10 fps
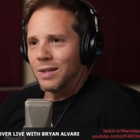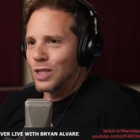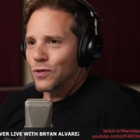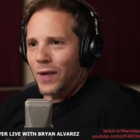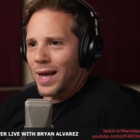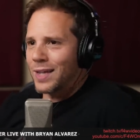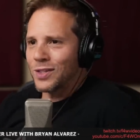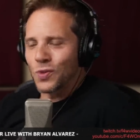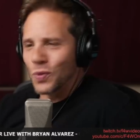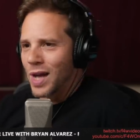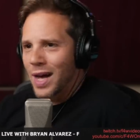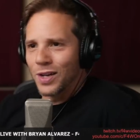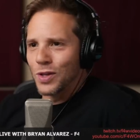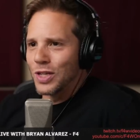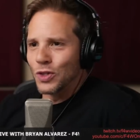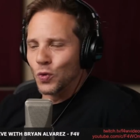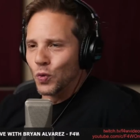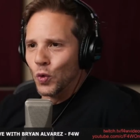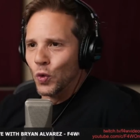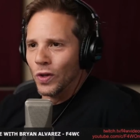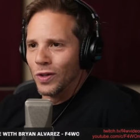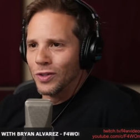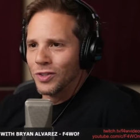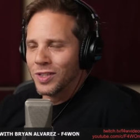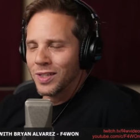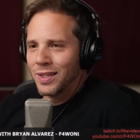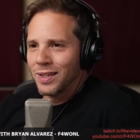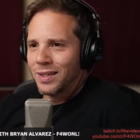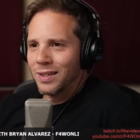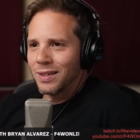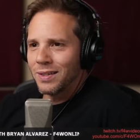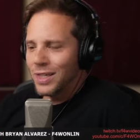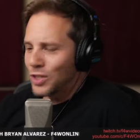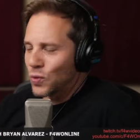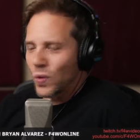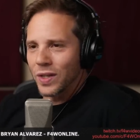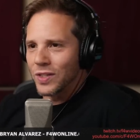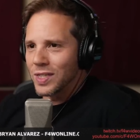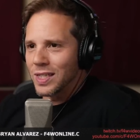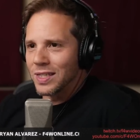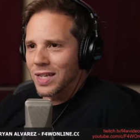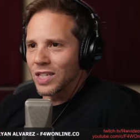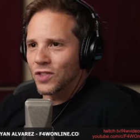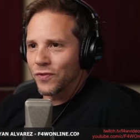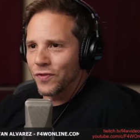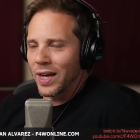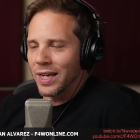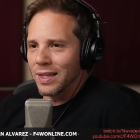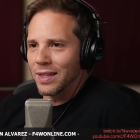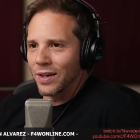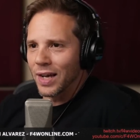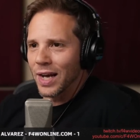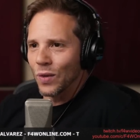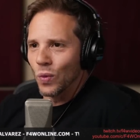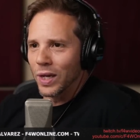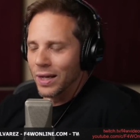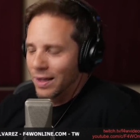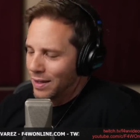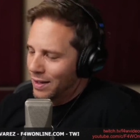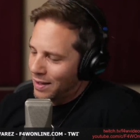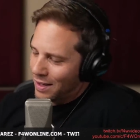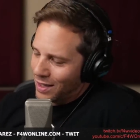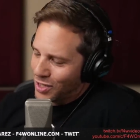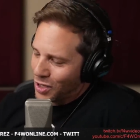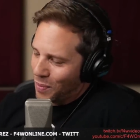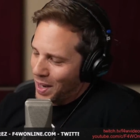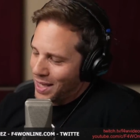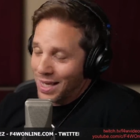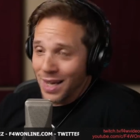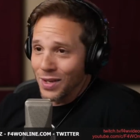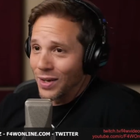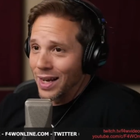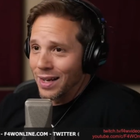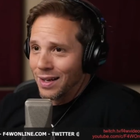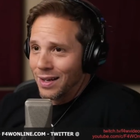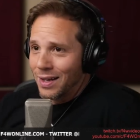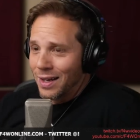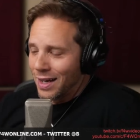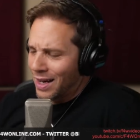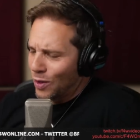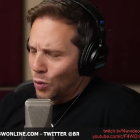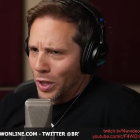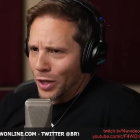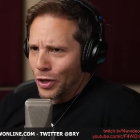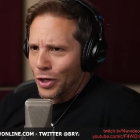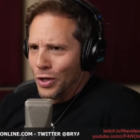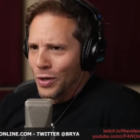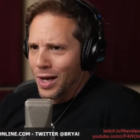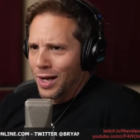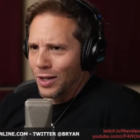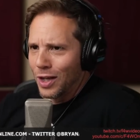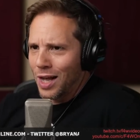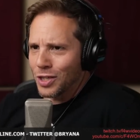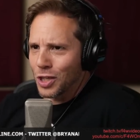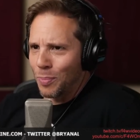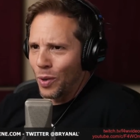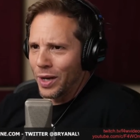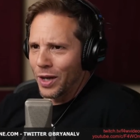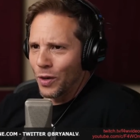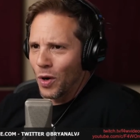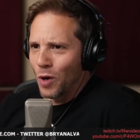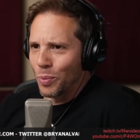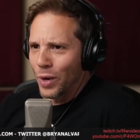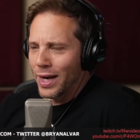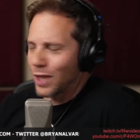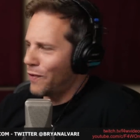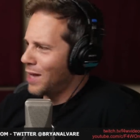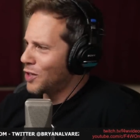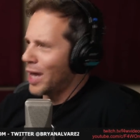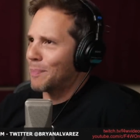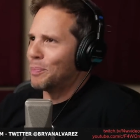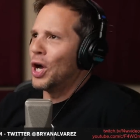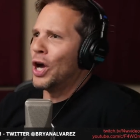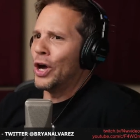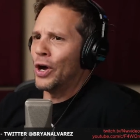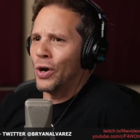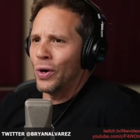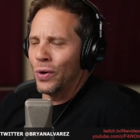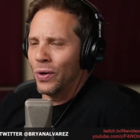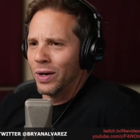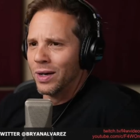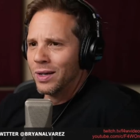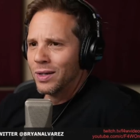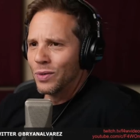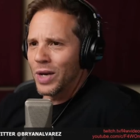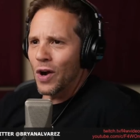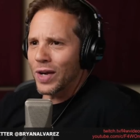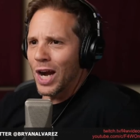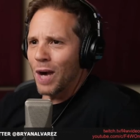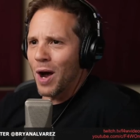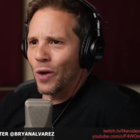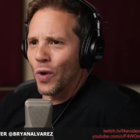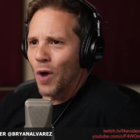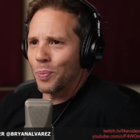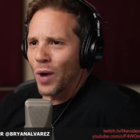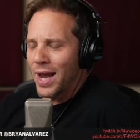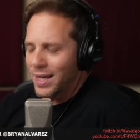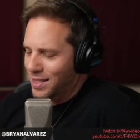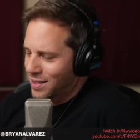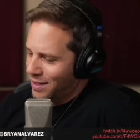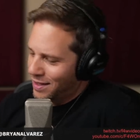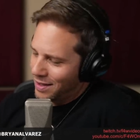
these fans were not into these rules. They just wanted to see these guys fight and their guy win. And so by the end, they're like, uh, Wheeler Yuta lost a point on a rope break. The fans were like, boo! We don't care about rope breaks.